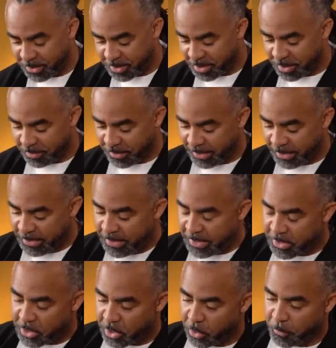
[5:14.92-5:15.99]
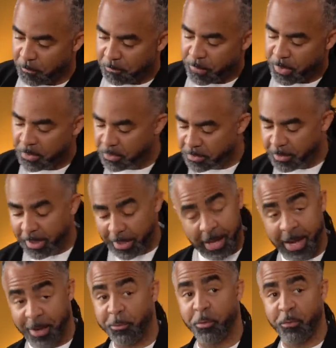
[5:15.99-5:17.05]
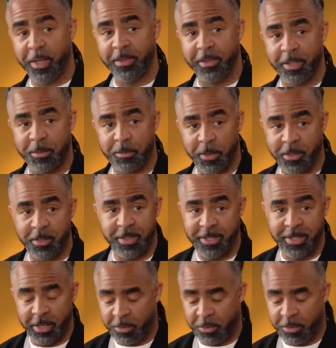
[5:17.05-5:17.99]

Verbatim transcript: just love it. So I have to read this because it's